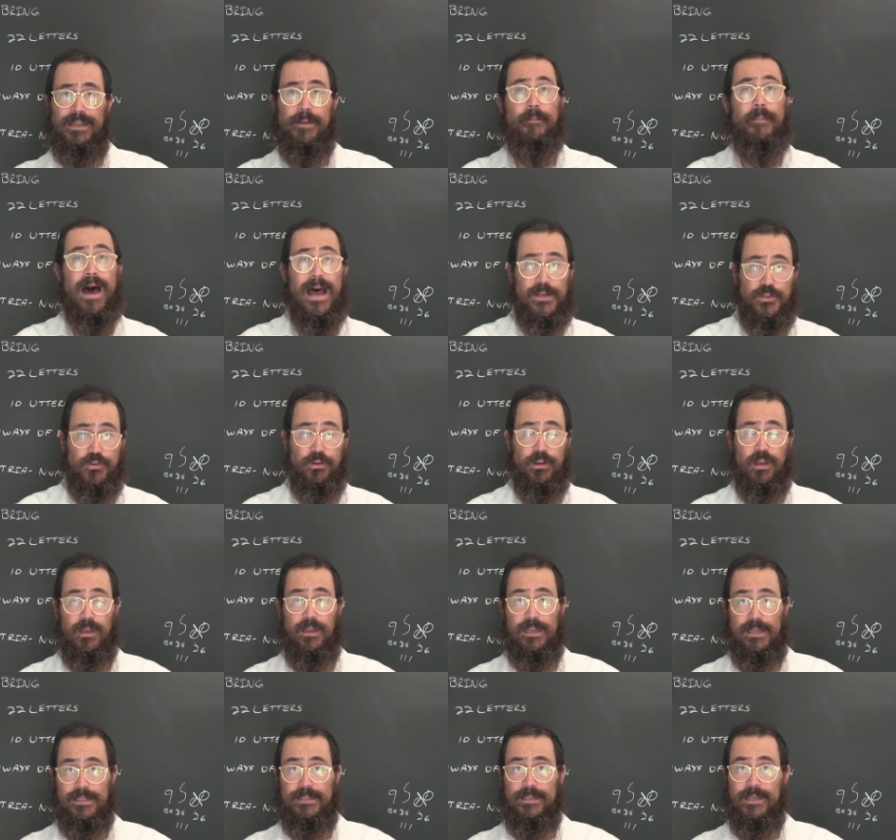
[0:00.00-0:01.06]

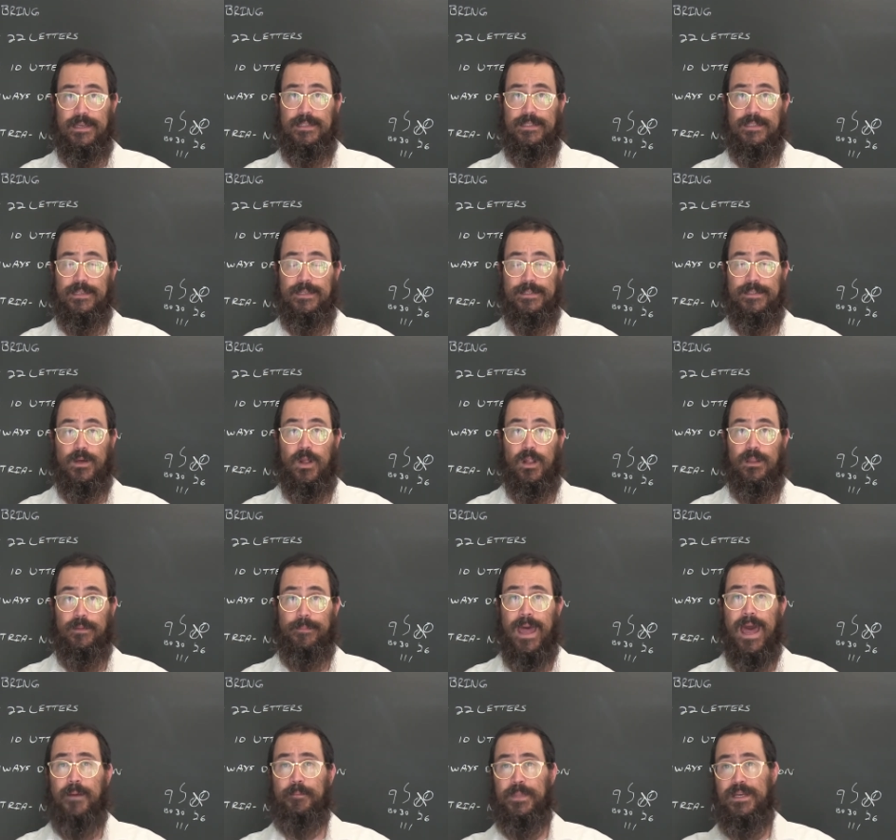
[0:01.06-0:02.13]
gematria is is is all
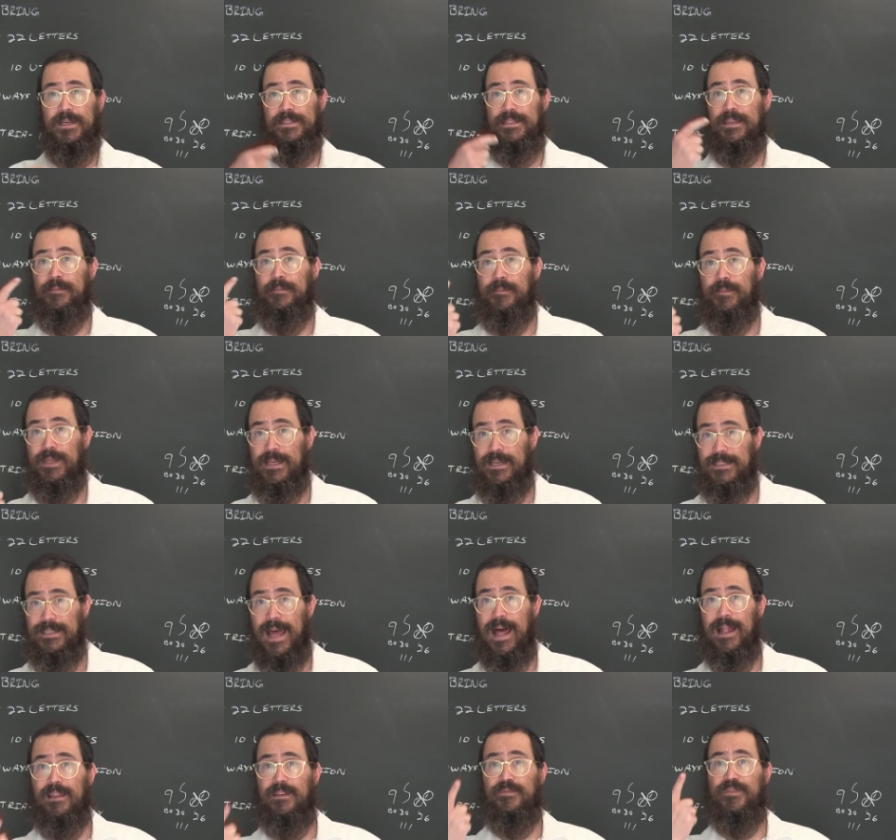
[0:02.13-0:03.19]
about because the, because
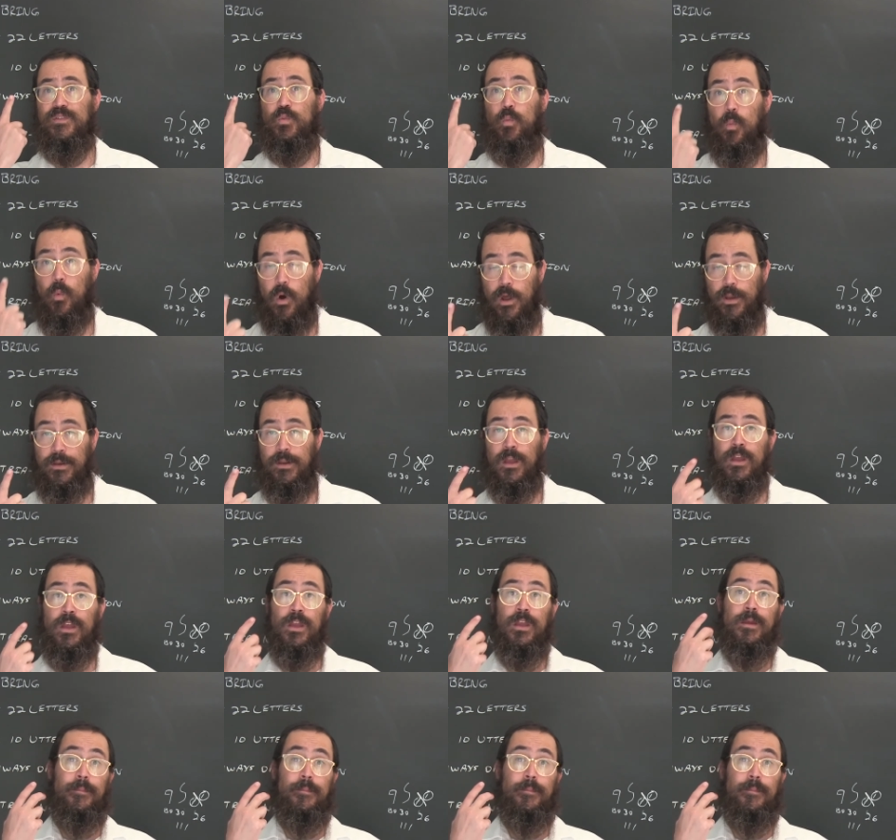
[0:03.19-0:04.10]
aleph is one,